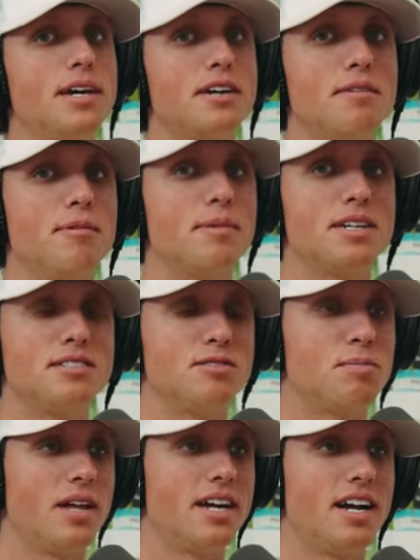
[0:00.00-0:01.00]
it could have been because he
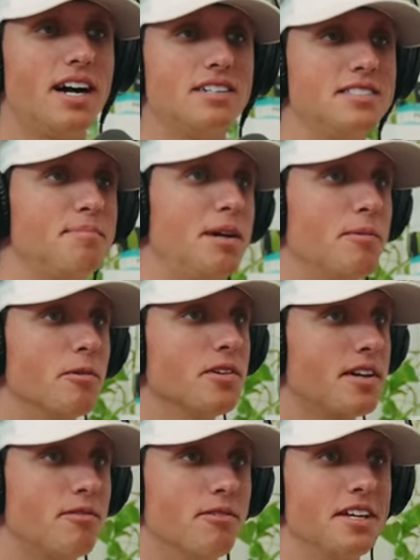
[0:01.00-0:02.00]
was playing irons that maybe were
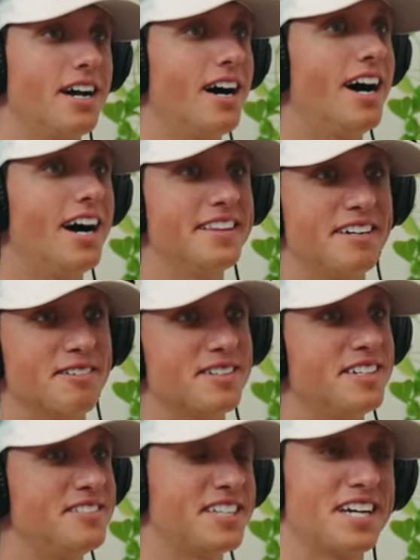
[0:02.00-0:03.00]
like really hot and they were
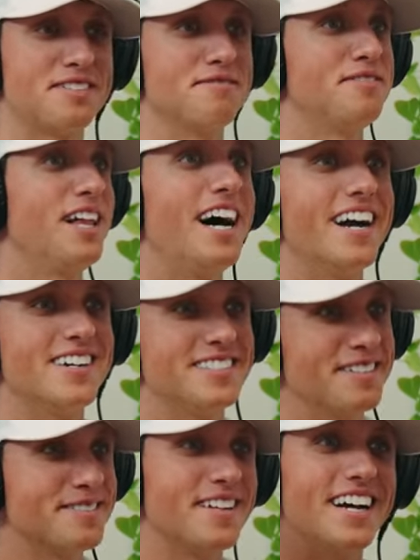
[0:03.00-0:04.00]
he was catching flyers and
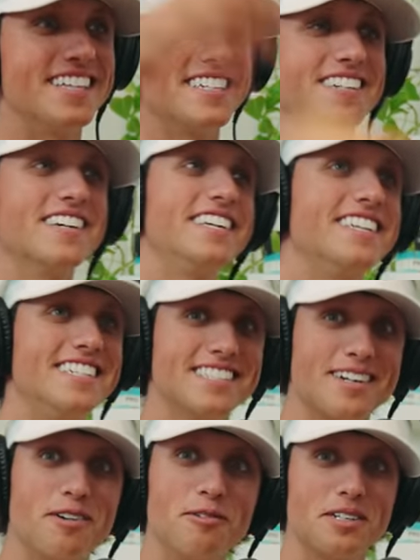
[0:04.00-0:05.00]
they were flying the green and then he's
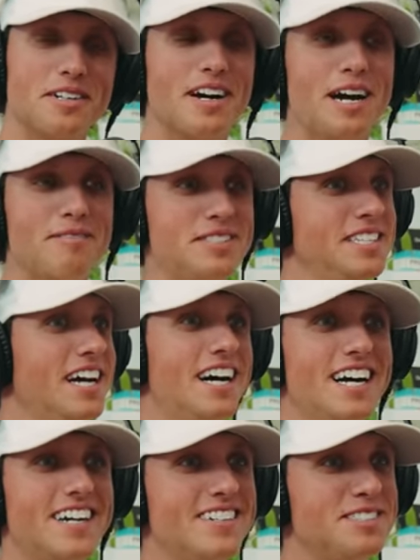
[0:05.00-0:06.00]
like holy crap it's the
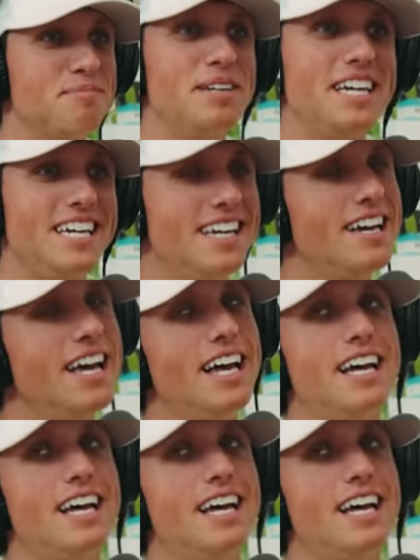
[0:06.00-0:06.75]
iron it's yeah. me